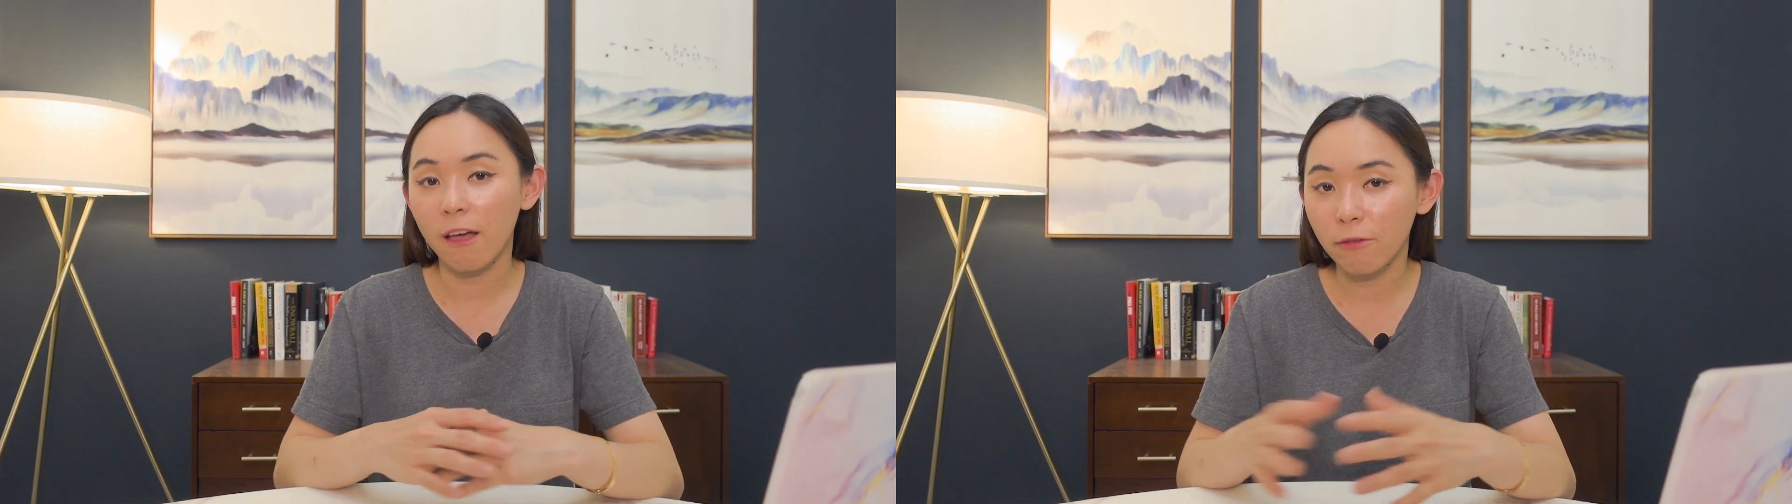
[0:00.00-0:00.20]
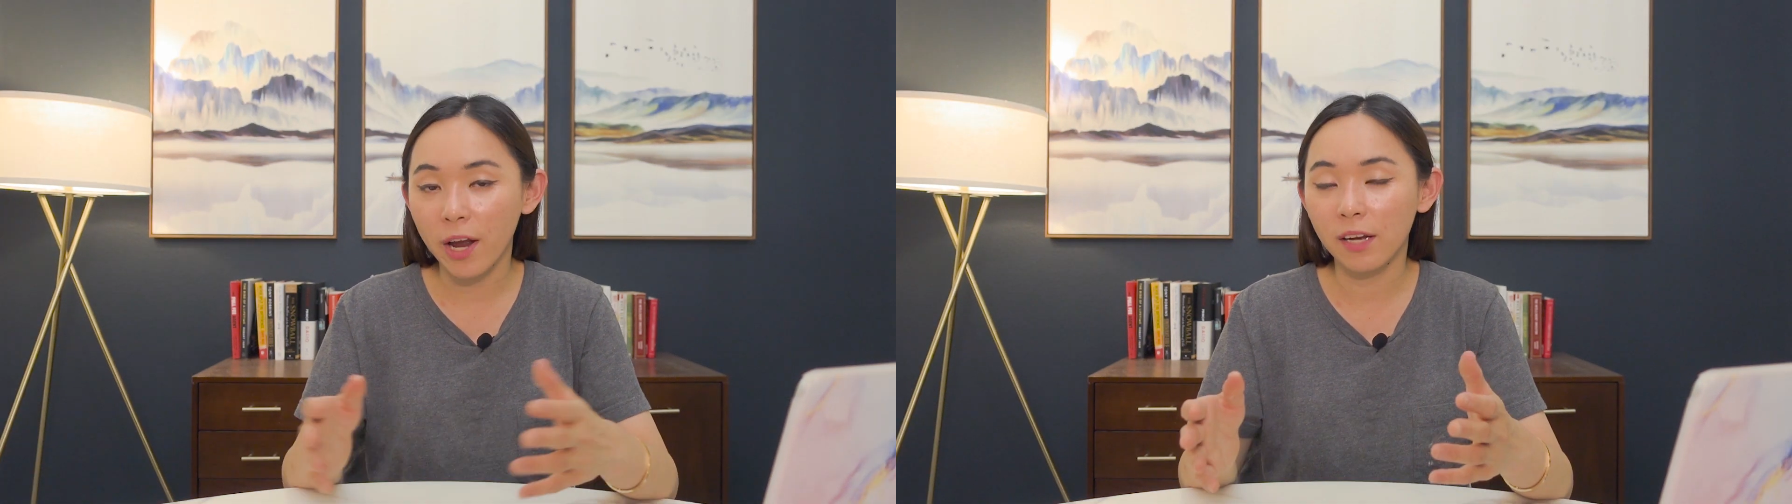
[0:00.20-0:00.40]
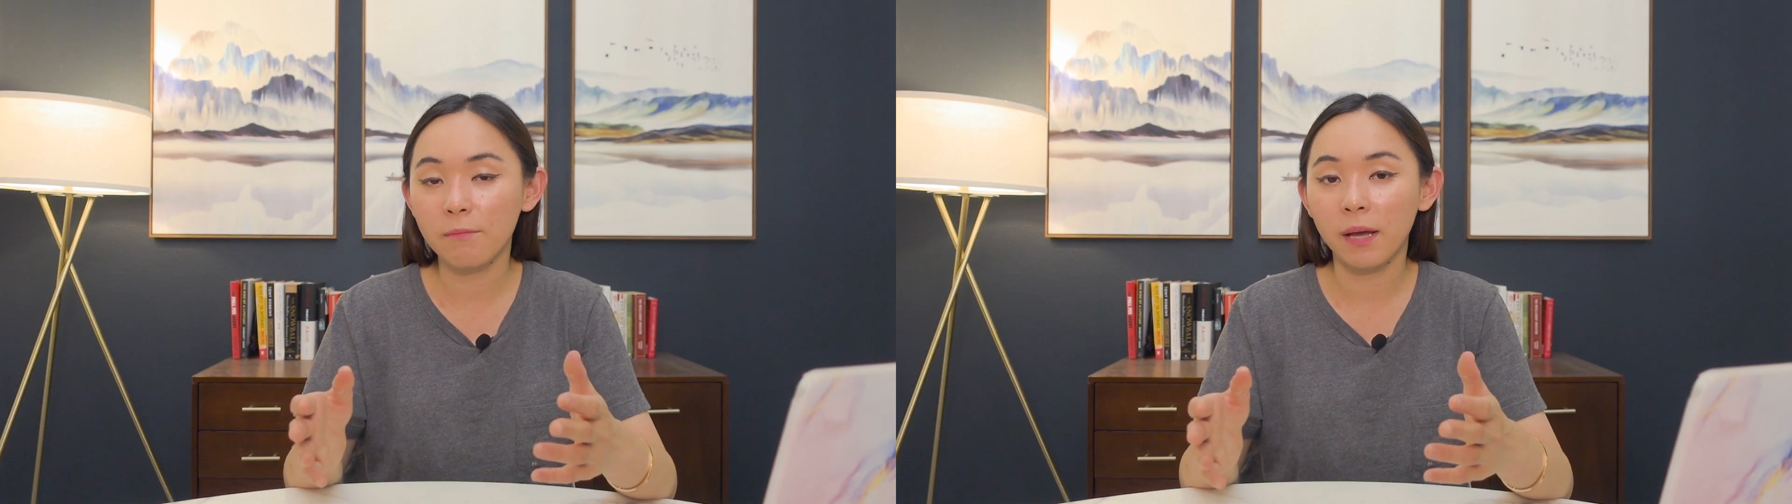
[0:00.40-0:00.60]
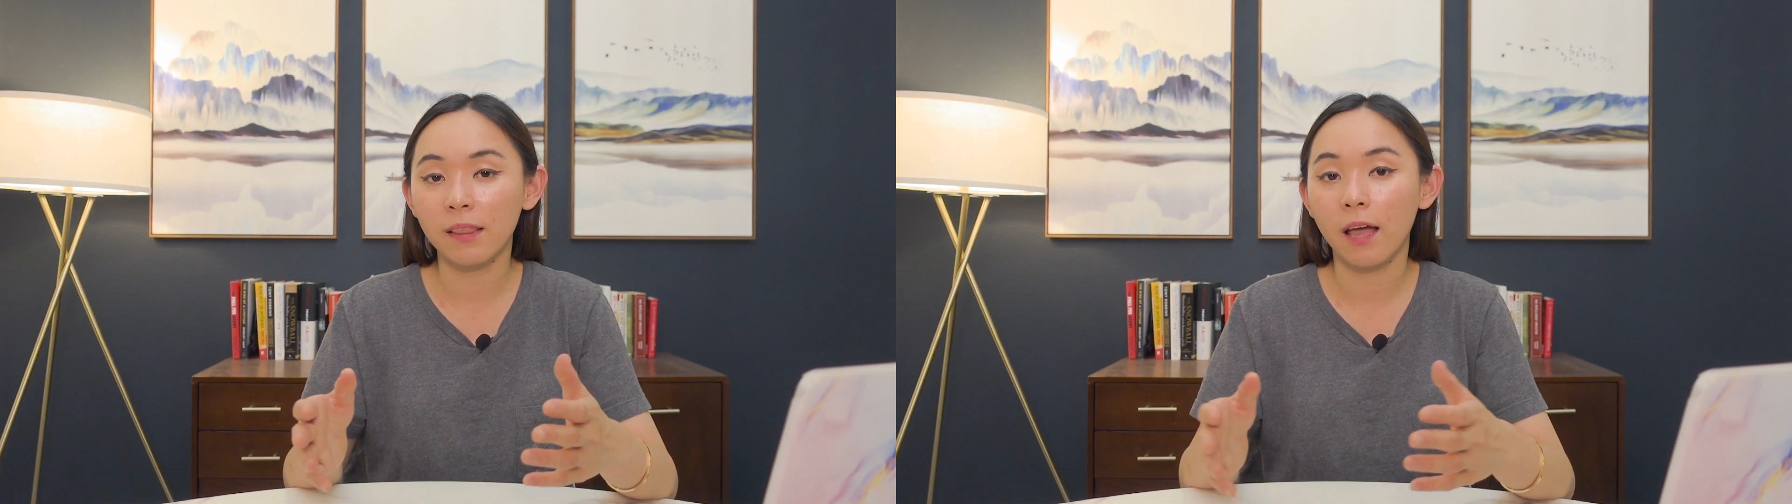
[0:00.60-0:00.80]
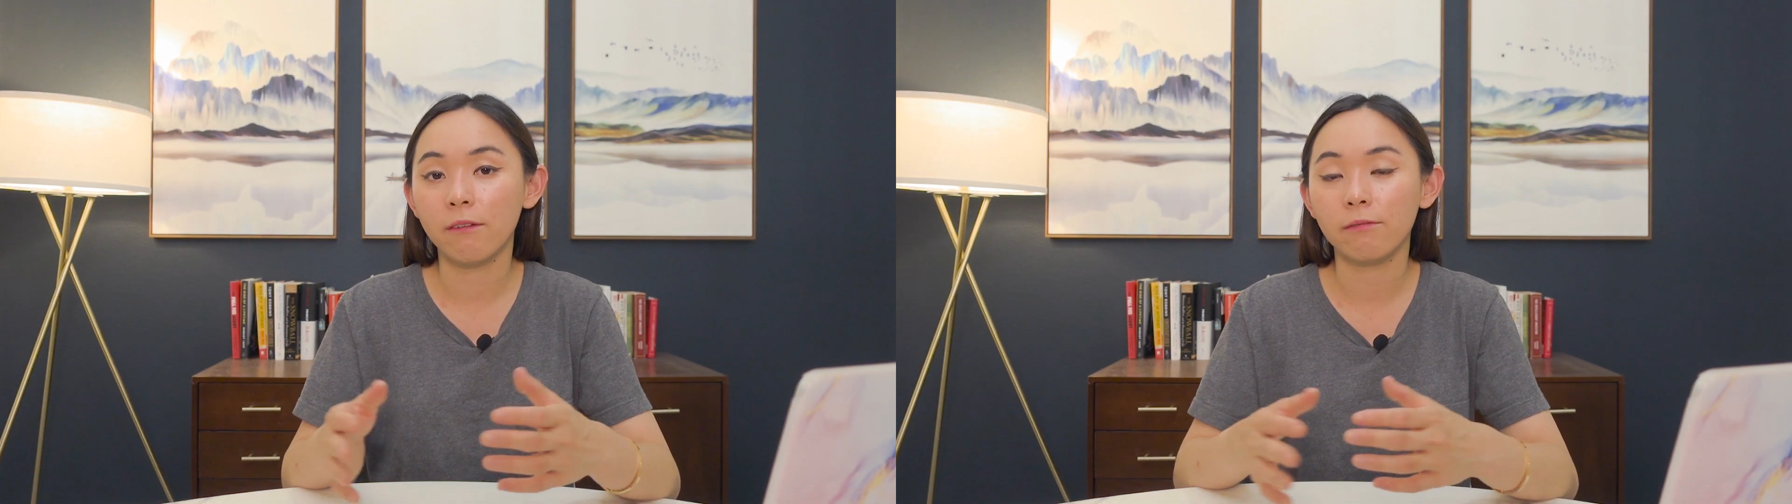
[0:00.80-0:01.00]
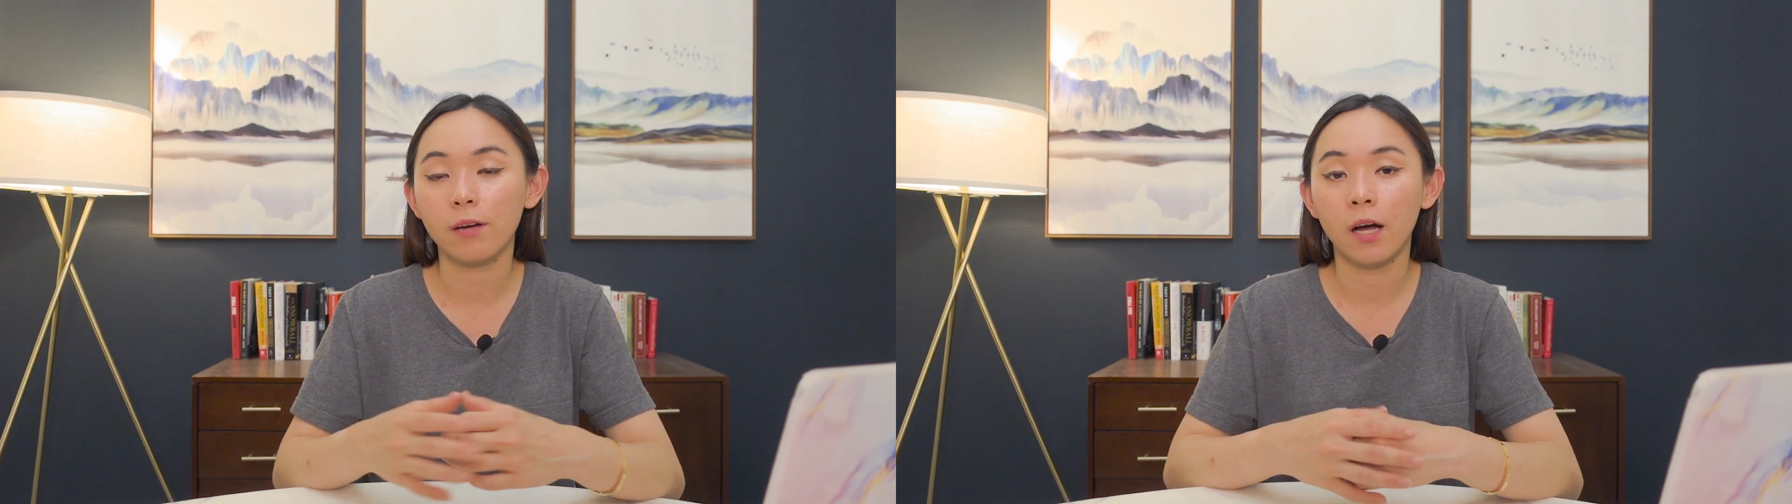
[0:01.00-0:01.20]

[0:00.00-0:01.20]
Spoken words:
ever had in my life